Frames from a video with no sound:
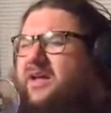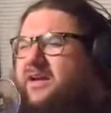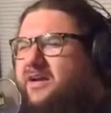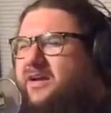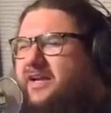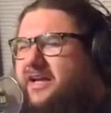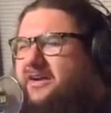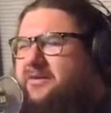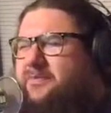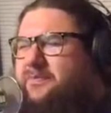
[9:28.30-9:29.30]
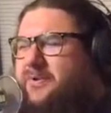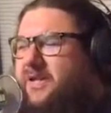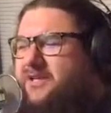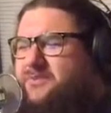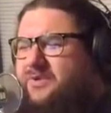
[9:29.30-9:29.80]
in a
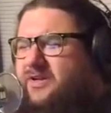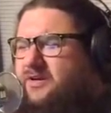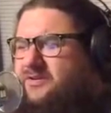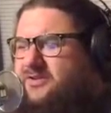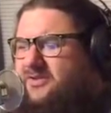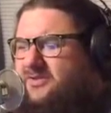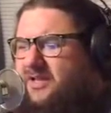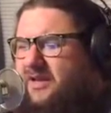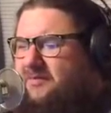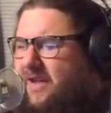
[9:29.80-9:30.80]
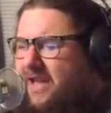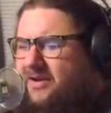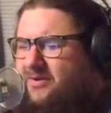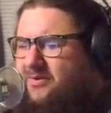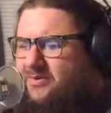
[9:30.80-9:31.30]
place where there's just a lot of
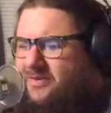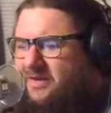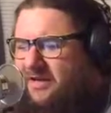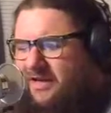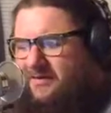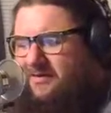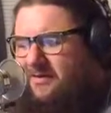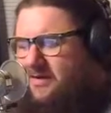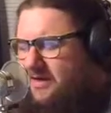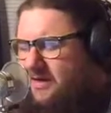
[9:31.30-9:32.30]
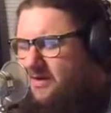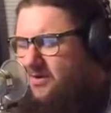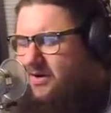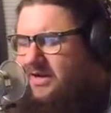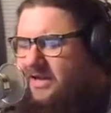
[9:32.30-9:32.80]
bad news,
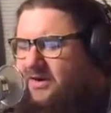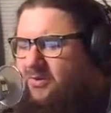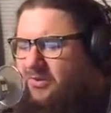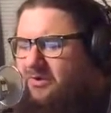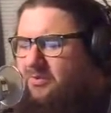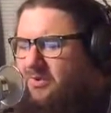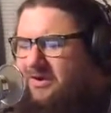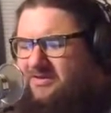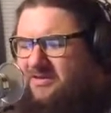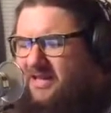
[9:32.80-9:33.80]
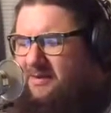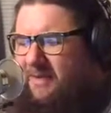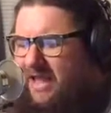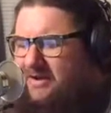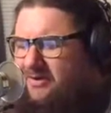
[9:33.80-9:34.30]
or in a world where there's a lot
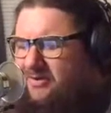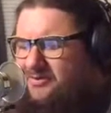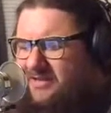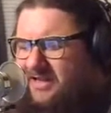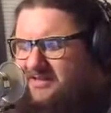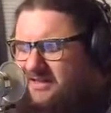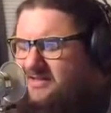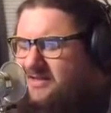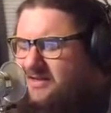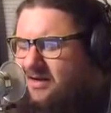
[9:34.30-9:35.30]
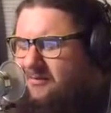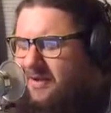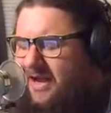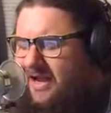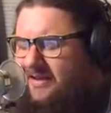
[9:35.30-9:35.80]
of bad news, and that's easy to
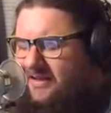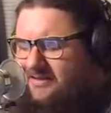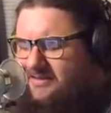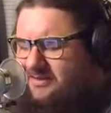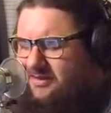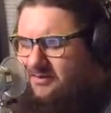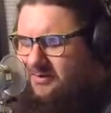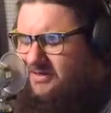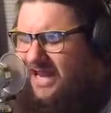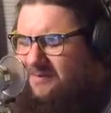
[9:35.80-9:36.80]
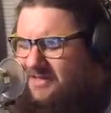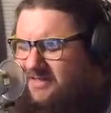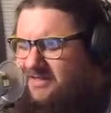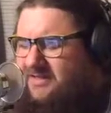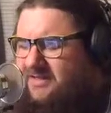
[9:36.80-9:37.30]
come by, and that's a dime a
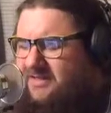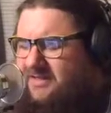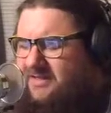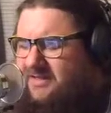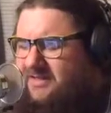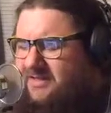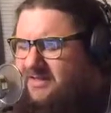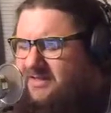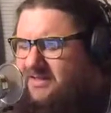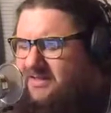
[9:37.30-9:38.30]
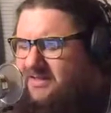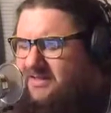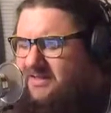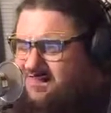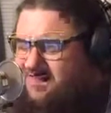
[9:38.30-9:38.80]
dozen. In this episode
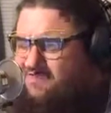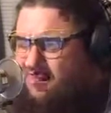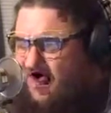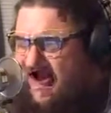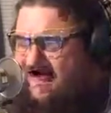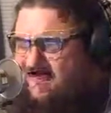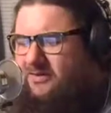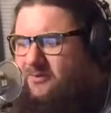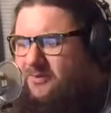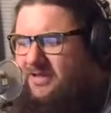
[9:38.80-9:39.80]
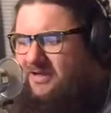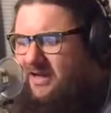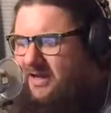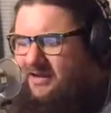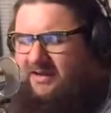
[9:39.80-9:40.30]
is just brag a little bit.
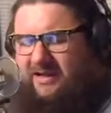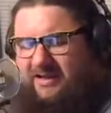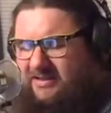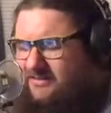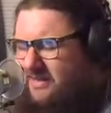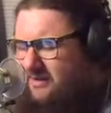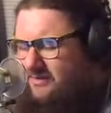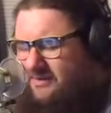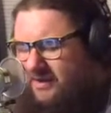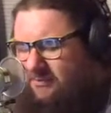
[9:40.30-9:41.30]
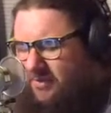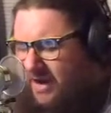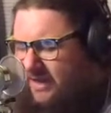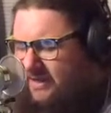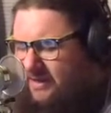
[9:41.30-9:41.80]
Now it sounds like
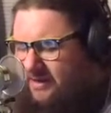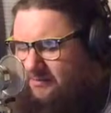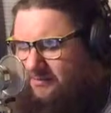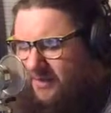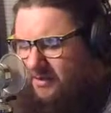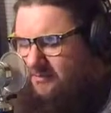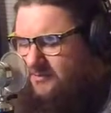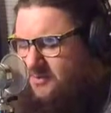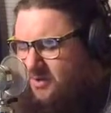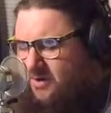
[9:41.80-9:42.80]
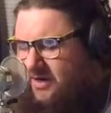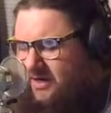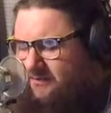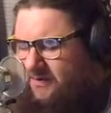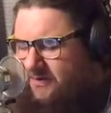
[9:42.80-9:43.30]
bragging, and I'm sorry
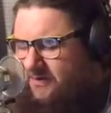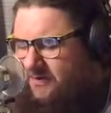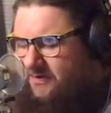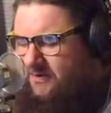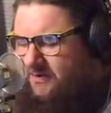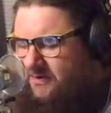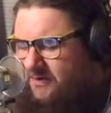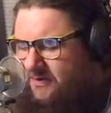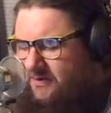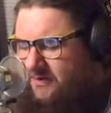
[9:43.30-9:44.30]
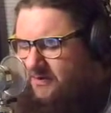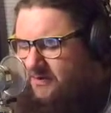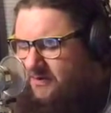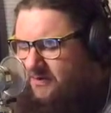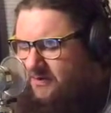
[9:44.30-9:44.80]
if I'm gonna
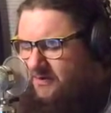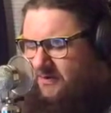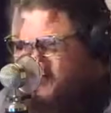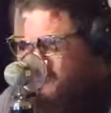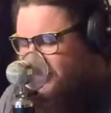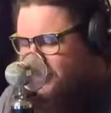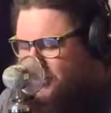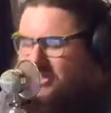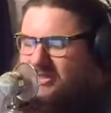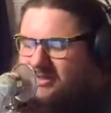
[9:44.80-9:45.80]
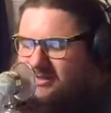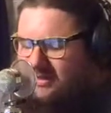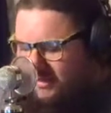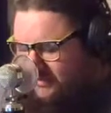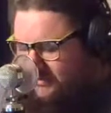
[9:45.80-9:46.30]
talk about something good
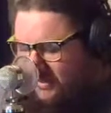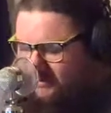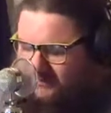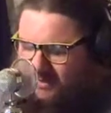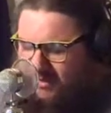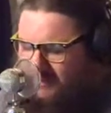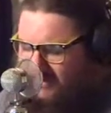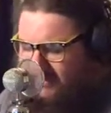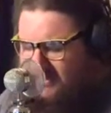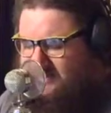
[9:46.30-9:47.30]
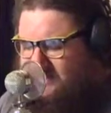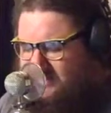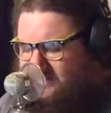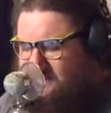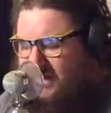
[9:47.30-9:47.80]
instead of talking about things that
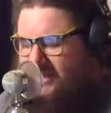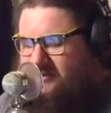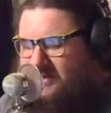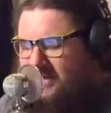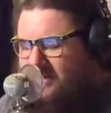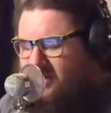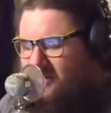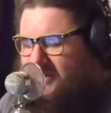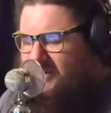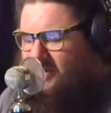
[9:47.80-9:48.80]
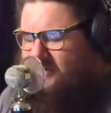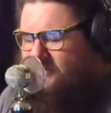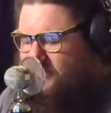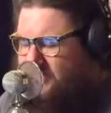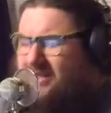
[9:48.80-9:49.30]
just bother me and get on my
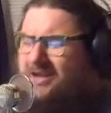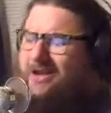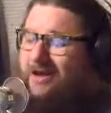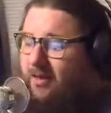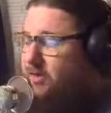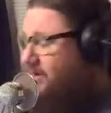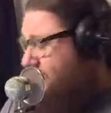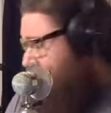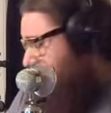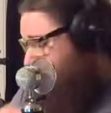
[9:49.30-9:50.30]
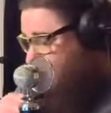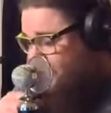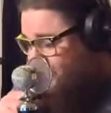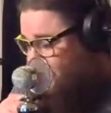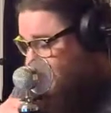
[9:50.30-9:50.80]
nerves. Which,
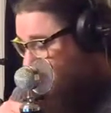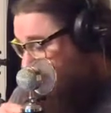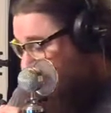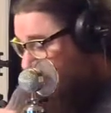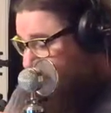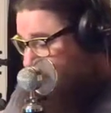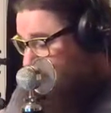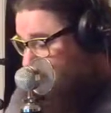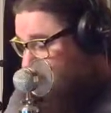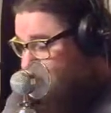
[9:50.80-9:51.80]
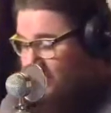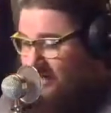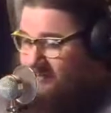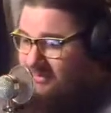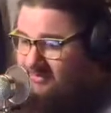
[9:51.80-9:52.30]
excuse me, of course.
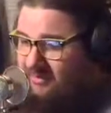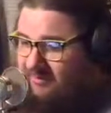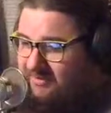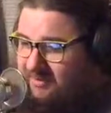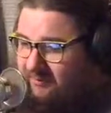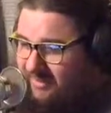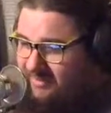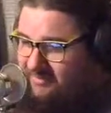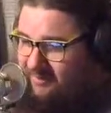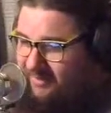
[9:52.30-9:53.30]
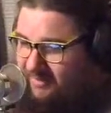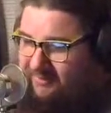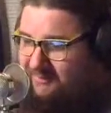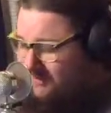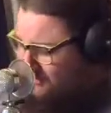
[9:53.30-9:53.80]
I'm going to talk about something that gets on my
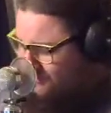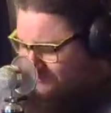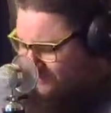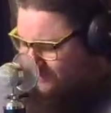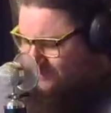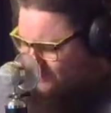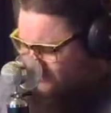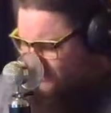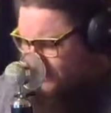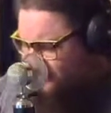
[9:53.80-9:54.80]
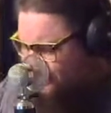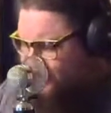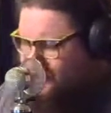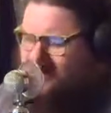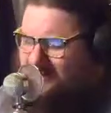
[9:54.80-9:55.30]
nerves because, hell,
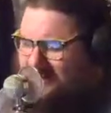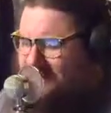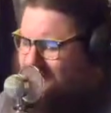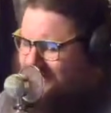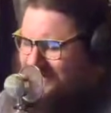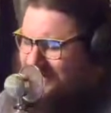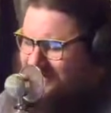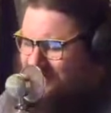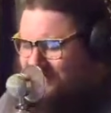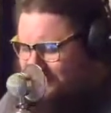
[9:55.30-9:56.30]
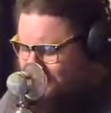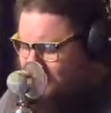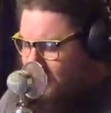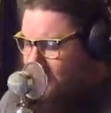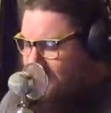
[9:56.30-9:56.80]
things get on my nerves, and I can't help
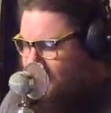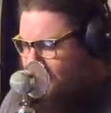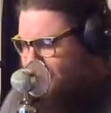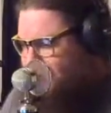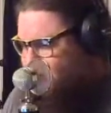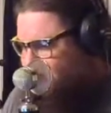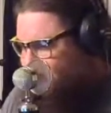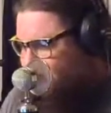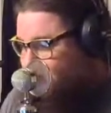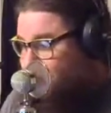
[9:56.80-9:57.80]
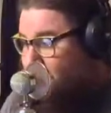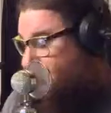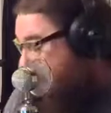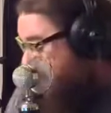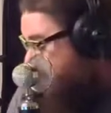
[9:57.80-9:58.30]
but talk about those things I feel.
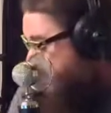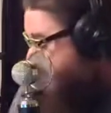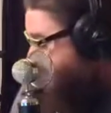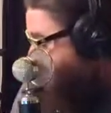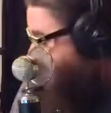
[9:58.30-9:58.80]
So, anyway,